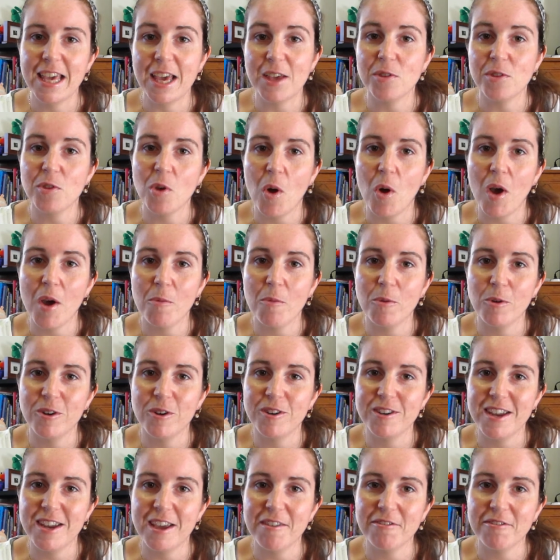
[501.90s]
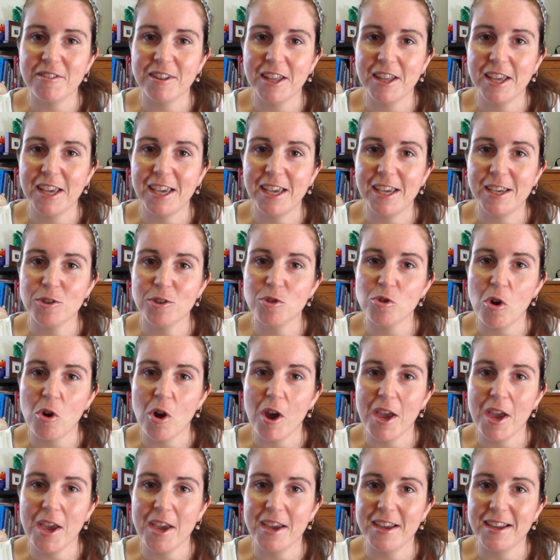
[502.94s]
so I would definitely try
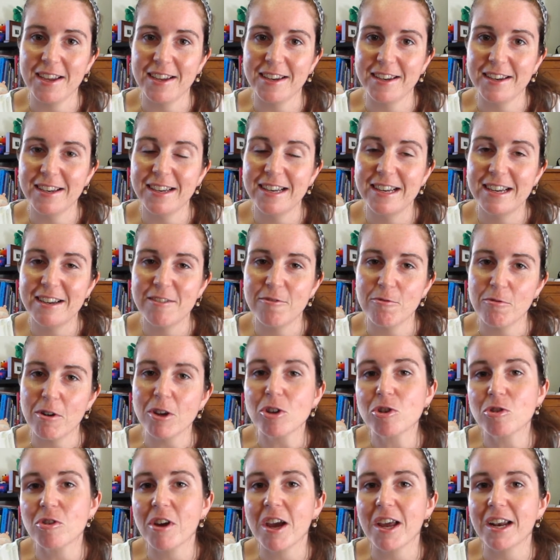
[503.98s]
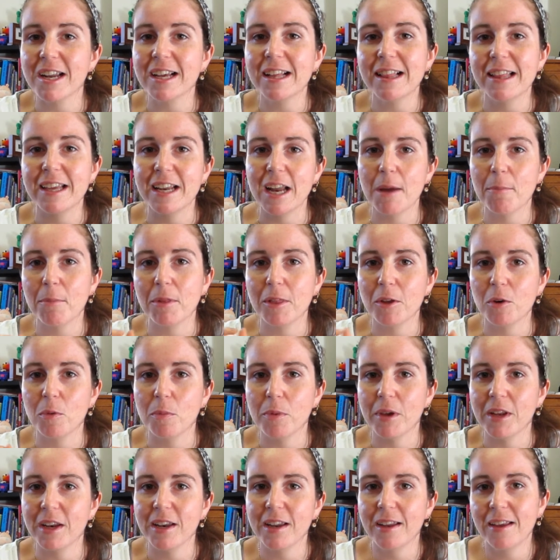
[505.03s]
and rush around and clean up a little
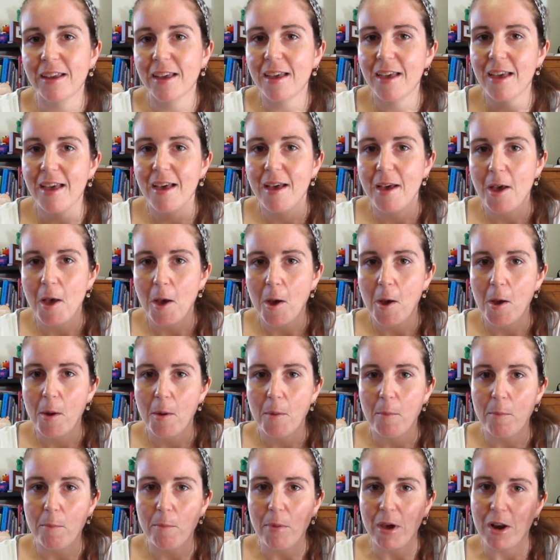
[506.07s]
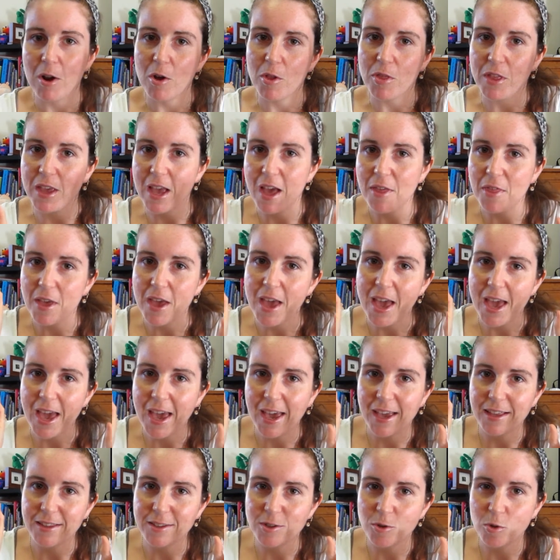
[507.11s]
bit. But on the other
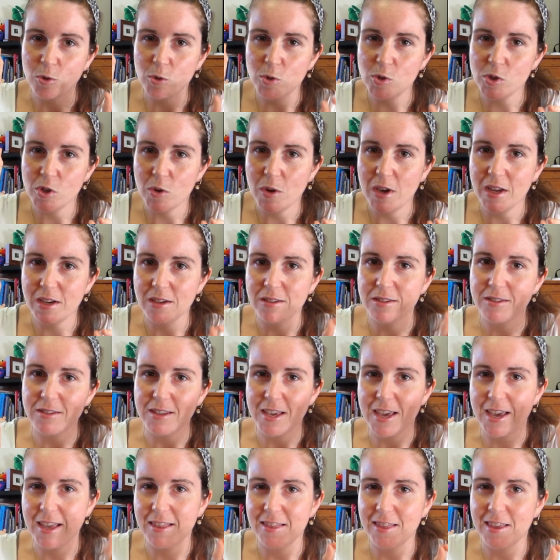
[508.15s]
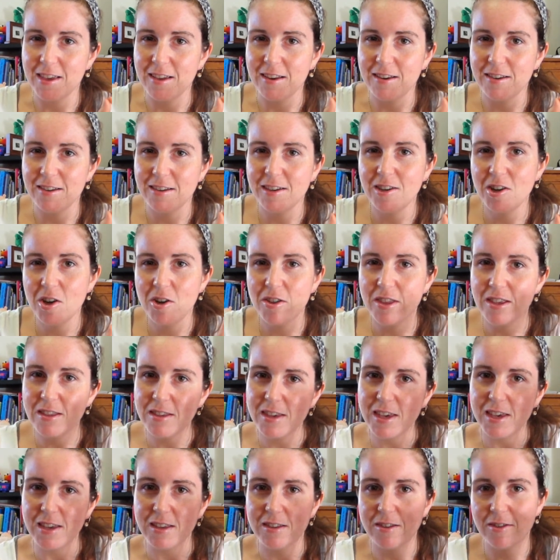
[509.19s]
hand, also understand that, there's
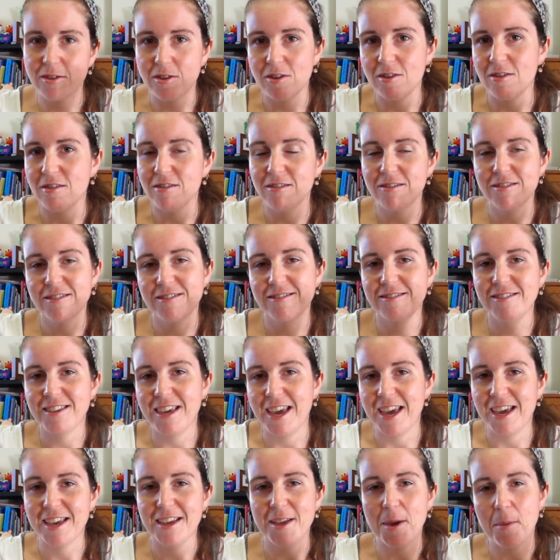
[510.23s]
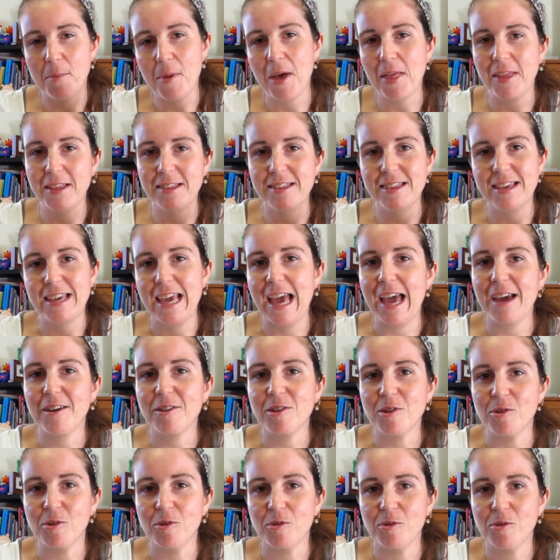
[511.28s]
kids, so yeah, a balancing
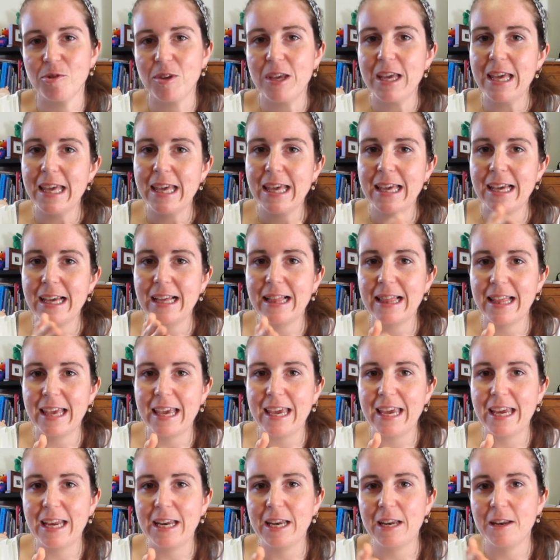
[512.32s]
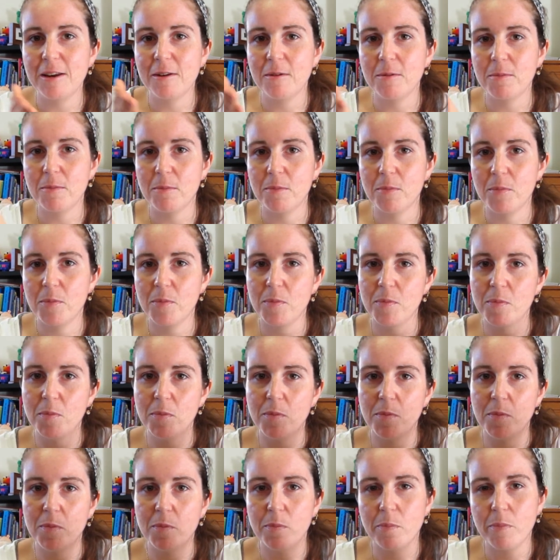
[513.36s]
act of clean,
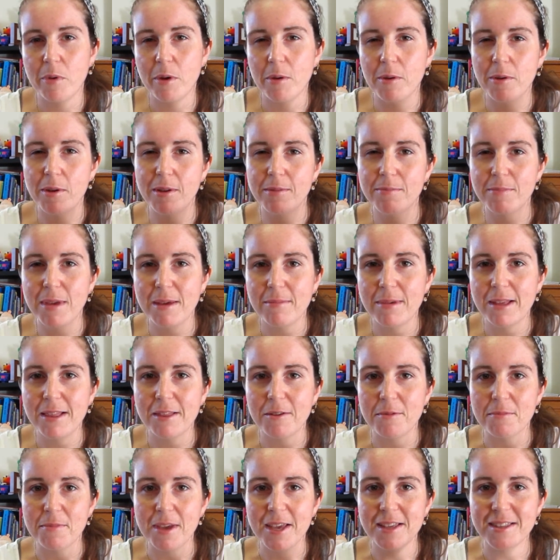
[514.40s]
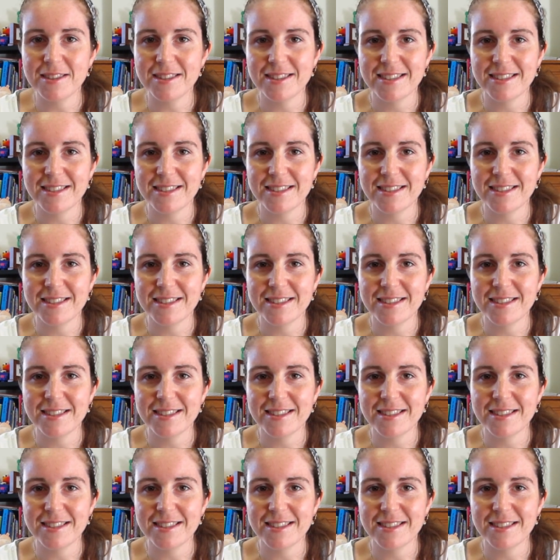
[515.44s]
but maybe a little mess.